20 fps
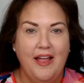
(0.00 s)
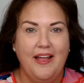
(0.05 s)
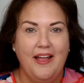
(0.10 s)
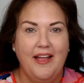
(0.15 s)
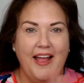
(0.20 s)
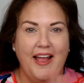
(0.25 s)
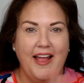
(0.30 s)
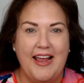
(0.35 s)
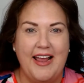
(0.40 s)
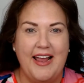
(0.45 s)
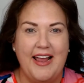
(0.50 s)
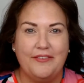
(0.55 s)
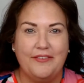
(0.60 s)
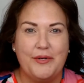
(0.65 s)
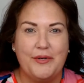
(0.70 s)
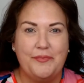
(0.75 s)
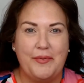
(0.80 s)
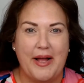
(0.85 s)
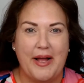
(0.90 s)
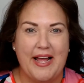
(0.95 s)
Hey
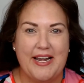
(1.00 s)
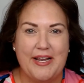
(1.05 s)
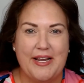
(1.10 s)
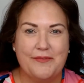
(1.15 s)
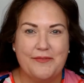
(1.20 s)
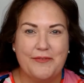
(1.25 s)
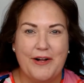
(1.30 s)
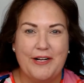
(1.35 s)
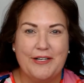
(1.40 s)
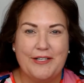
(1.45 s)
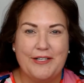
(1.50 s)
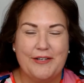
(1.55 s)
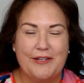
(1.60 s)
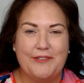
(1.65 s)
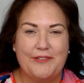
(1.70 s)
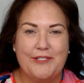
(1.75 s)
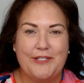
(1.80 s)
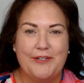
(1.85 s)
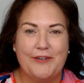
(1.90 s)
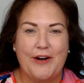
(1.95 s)
everybody, welcome
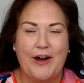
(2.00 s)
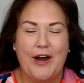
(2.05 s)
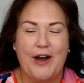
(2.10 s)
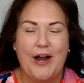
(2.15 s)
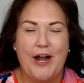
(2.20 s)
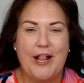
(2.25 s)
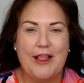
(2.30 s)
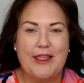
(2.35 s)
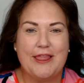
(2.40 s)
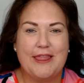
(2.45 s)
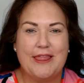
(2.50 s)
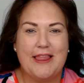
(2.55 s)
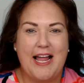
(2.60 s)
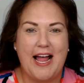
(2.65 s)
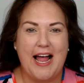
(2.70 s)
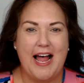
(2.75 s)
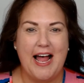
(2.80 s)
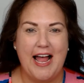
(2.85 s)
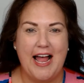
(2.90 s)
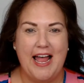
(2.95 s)
to our
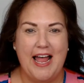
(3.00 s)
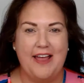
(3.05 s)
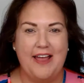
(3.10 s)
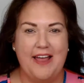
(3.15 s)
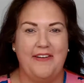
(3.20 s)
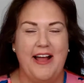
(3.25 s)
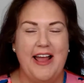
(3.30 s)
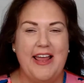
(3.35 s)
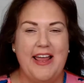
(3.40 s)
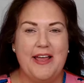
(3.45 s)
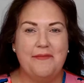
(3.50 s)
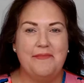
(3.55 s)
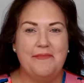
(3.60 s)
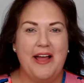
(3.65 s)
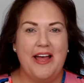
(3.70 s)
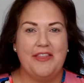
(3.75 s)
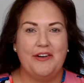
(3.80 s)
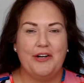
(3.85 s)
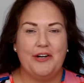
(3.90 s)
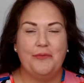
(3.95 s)
live. I am Heather
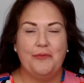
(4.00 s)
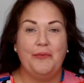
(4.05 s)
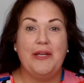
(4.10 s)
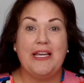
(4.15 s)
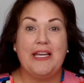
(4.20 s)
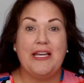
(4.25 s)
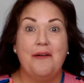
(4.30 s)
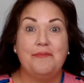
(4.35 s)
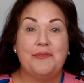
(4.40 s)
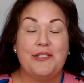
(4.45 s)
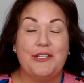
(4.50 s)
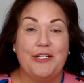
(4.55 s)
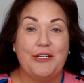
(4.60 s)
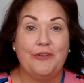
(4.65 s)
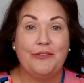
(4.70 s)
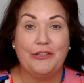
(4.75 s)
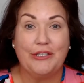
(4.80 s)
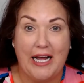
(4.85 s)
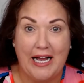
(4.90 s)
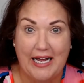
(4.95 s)
and we come to you
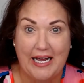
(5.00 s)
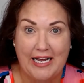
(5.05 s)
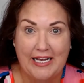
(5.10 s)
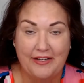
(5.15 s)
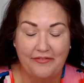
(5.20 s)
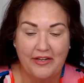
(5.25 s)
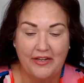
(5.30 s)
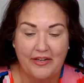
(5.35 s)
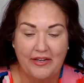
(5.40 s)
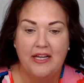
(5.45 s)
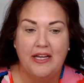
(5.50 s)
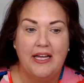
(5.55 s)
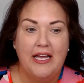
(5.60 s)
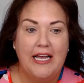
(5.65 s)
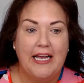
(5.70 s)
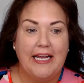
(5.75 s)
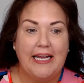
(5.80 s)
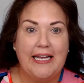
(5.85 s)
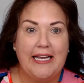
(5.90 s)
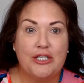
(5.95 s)
live
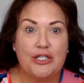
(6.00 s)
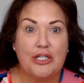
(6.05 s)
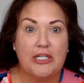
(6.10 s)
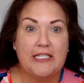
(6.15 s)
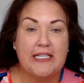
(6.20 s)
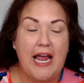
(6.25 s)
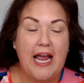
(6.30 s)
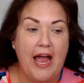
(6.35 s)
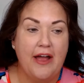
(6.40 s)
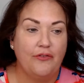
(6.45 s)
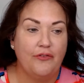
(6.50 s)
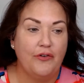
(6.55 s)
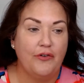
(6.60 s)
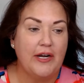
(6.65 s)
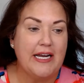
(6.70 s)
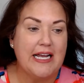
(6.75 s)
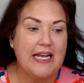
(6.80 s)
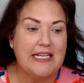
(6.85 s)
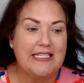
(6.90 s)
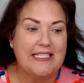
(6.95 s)
each and
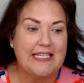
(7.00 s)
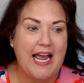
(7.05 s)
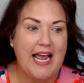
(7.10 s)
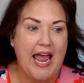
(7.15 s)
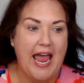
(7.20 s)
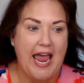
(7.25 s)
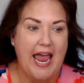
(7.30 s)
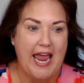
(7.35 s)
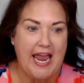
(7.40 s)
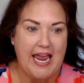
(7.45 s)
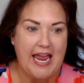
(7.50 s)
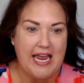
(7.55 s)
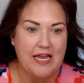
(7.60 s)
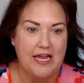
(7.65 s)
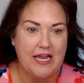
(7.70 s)
every day.